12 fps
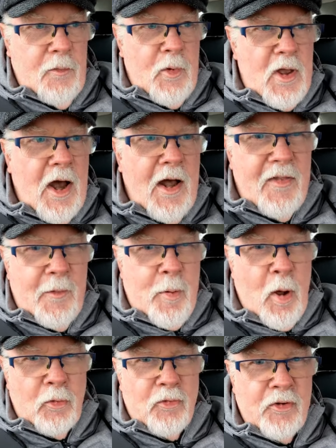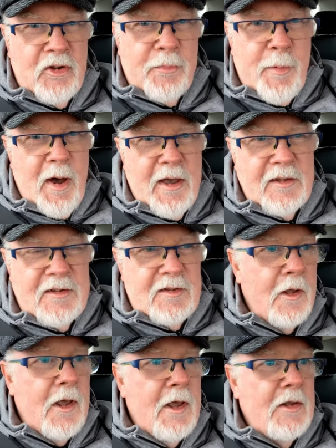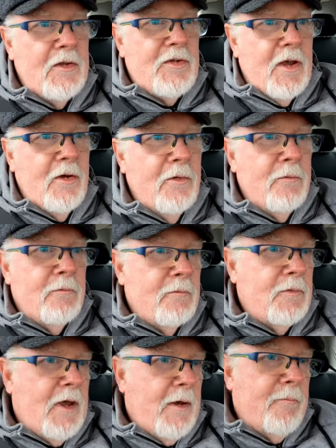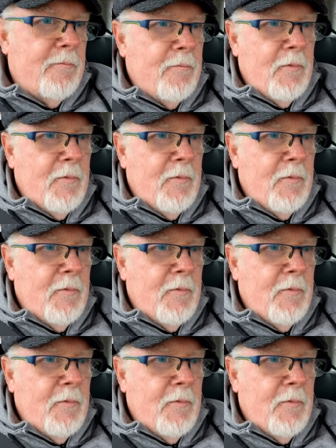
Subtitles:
We are the poultry spies. So, yeah.